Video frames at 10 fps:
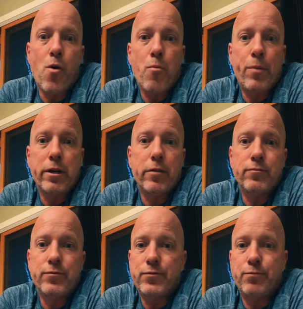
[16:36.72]
so
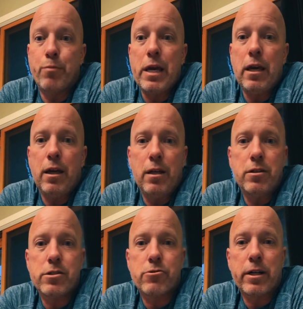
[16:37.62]
open and
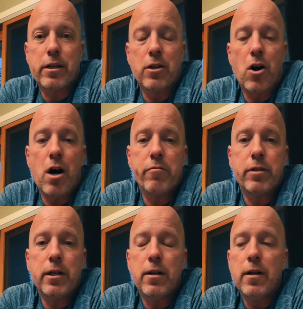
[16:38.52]
me just drinking
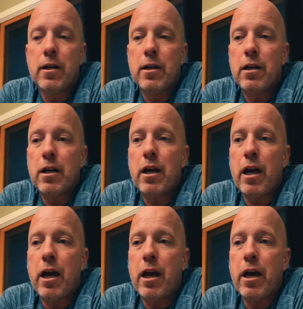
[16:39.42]
coffee.
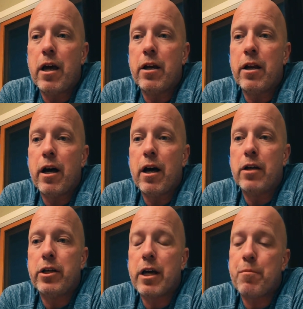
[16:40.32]
And
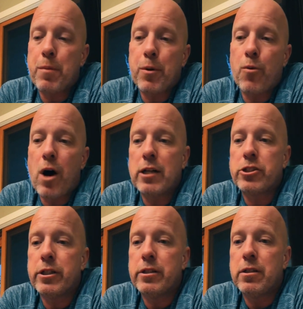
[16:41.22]
uh, you get people
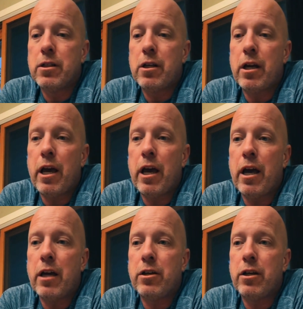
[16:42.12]
watching
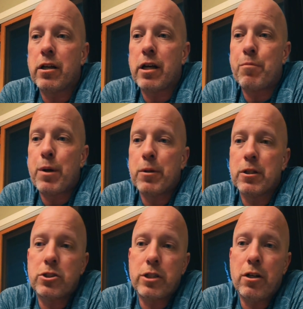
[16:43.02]
and you get
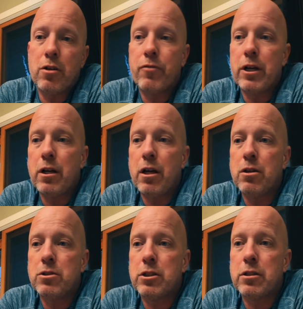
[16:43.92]
people that see your
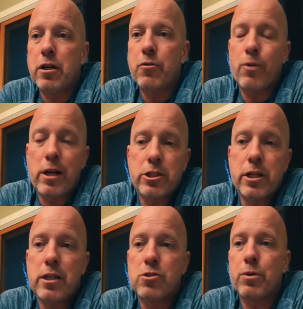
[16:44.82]
videos and that it
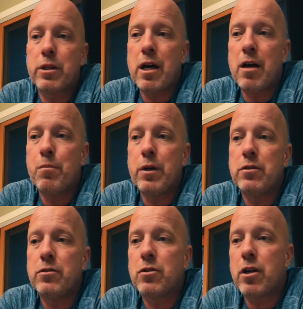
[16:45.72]
resonates with
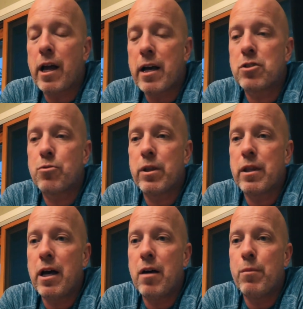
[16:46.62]
them and connects
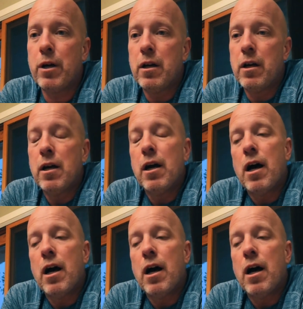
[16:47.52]
with them.